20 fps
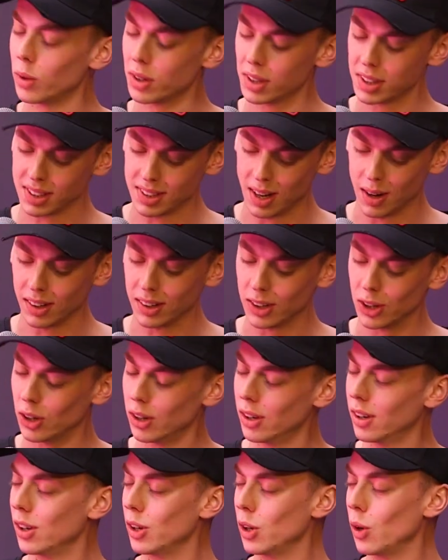understand
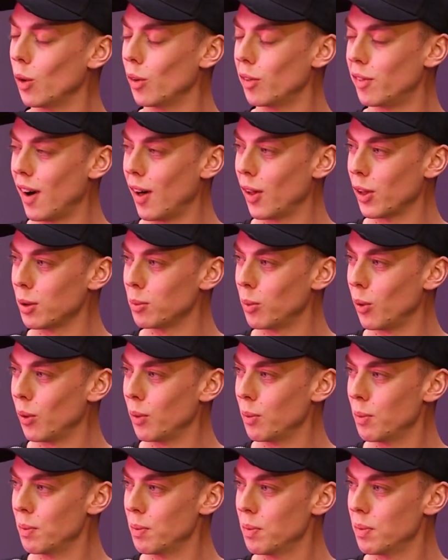you're valuable.